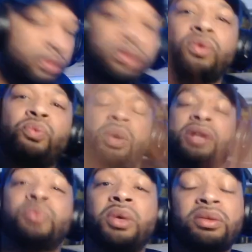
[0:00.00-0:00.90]

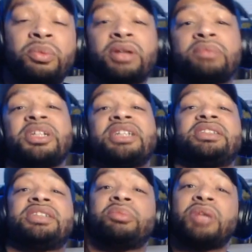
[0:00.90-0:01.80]
Welcome, welcome, welcome, ladies
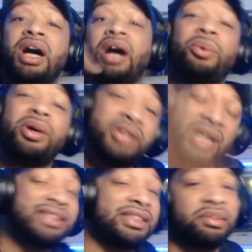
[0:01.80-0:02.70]
and gentlemen.
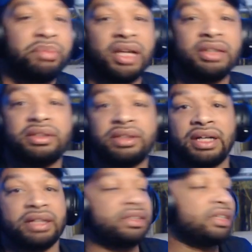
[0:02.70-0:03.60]
How's everybody doing
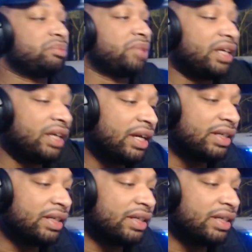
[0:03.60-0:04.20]
out there, man?